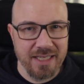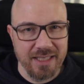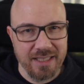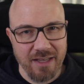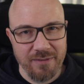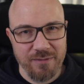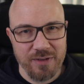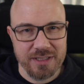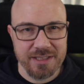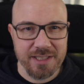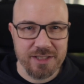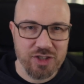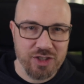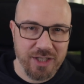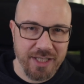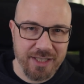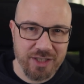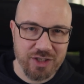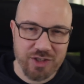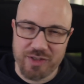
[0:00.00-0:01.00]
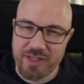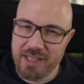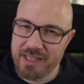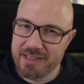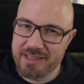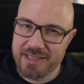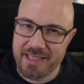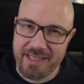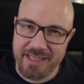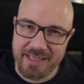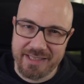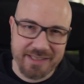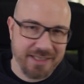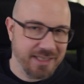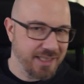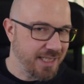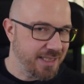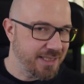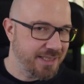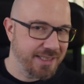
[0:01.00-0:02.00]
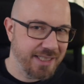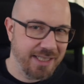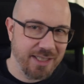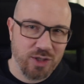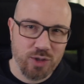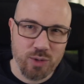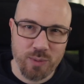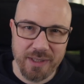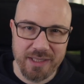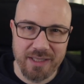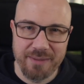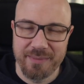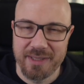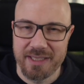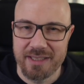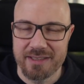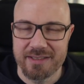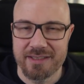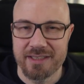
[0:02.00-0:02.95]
If it's a change that takes, let's say, 20 minutes,